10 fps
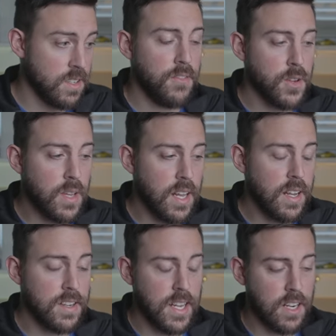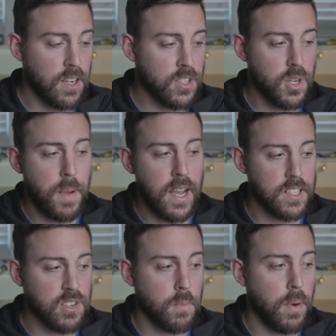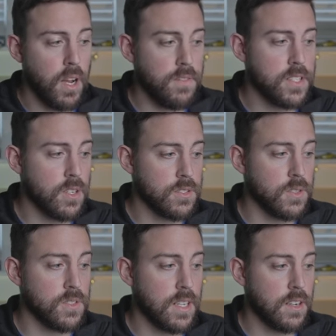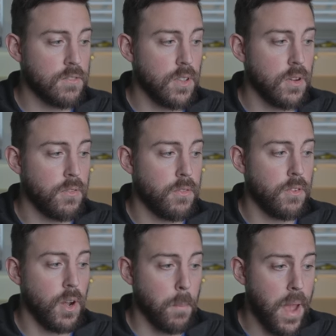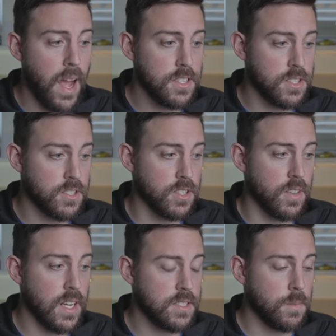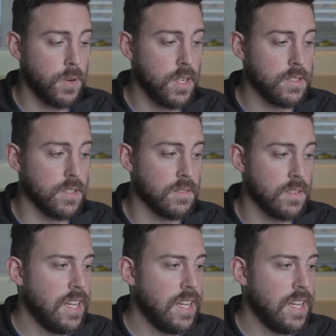If you get a technology package and above, it's also standard for the front passenger. That's impressive.